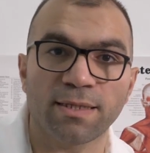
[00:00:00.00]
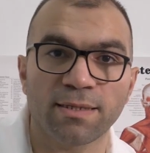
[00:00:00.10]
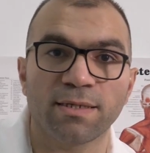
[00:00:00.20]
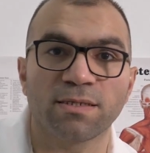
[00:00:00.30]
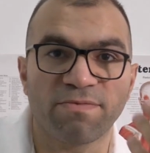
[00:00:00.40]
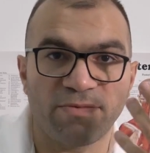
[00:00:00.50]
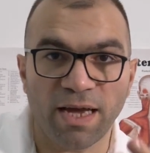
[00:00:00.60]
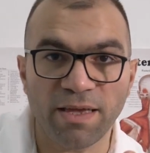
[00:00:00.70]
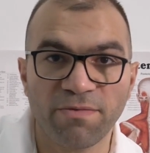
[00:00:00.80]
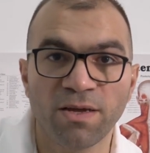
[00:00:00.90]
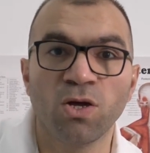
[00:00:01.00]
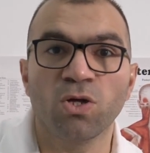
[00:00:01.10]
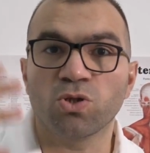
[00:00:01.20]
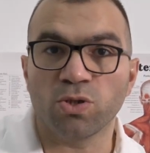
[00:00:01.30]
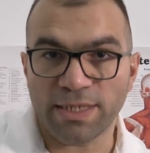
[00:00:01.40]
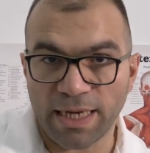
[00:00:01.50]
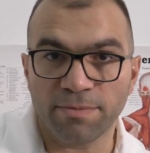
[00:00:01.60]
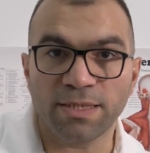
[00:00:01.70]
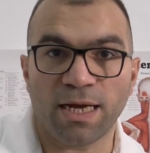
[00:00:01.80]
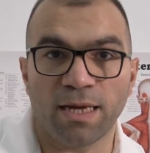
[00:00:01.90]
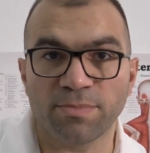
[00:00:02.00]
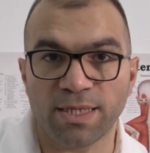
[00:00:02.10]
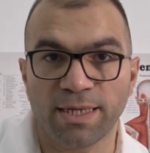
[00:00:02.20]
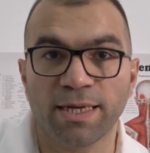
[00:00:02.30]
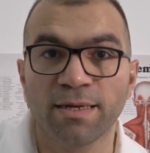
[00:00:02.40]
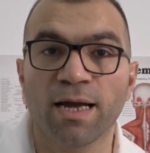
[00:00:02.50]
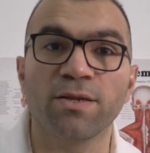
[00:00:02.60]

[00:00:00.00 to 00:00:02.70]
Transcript: at least 5 to 10 times a day,